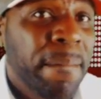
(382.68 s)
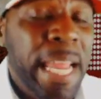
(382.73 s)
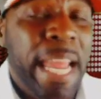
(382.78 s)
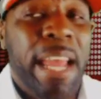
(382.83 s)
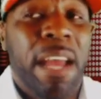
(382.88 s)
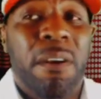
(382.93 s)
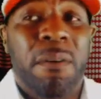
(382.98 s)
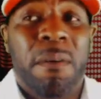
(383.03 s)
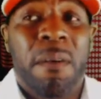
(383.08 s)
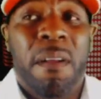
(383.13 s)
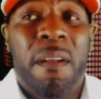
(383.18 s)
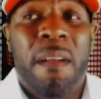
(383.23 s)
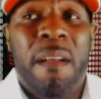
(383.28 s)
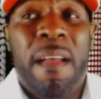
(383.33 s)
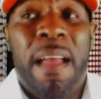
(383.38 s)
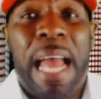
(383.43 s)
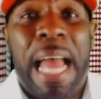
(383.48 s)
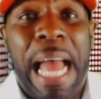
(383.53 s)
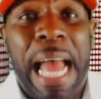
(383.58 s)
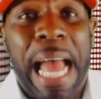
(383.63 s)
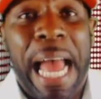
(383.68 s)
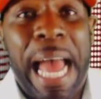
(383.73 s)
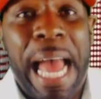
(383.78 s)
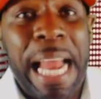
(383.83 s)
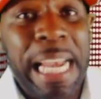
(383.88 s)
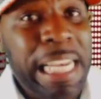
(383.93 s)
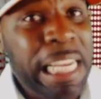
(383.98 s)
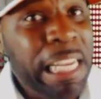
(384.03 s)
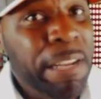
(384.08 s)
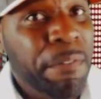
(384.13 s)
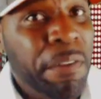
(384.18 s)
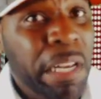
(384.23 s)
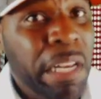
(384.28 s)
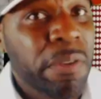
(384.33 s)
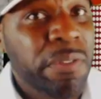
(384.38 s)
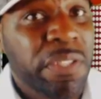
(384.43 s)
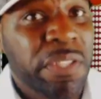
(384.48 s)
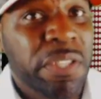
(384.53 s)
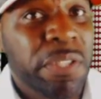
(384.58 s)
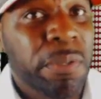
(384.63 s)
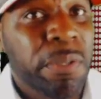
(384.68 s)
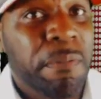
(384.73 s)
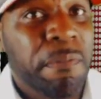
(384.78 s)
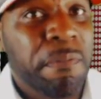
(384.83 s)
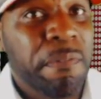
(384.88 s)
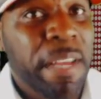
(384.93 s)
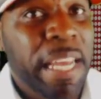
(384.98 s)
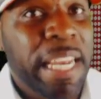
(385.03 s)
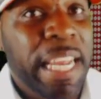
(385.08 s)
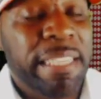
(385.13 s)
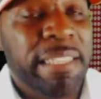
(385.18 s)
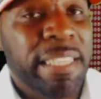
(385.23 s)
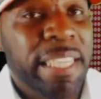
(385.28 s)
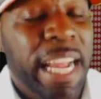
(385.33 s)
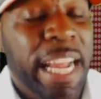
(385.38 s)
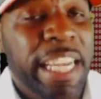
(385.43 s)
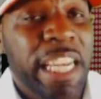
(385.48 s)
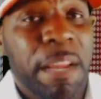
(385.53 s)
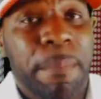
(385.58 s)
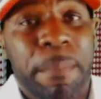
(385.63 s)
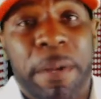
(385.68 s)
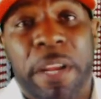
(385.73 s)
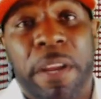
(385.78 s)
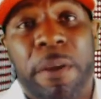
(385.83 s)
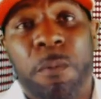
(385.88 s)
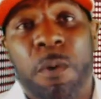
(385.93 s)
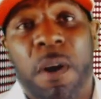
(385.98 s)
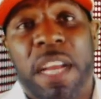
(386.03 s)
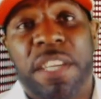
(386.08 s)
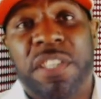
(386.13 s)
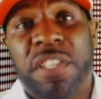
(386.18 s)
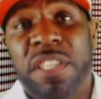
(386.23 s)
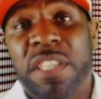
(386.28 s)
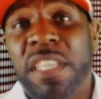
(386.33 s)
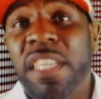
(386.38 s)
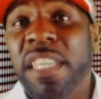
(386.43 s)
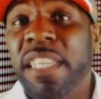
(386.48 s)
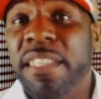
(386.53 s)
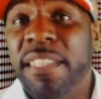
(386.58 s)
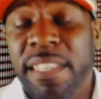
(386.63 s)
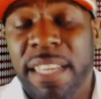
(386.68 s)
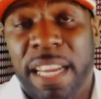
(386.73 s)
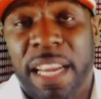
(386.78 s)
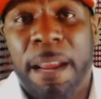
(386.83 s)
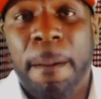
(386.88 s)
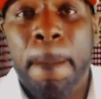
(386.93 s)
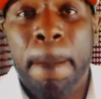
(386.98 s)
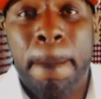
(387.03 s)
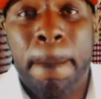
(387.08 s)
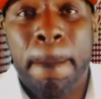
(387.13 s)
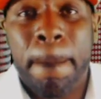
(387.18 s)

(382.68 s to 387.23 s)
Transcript: Now, I live close to the FedEx Stadium here in Washington, D.C.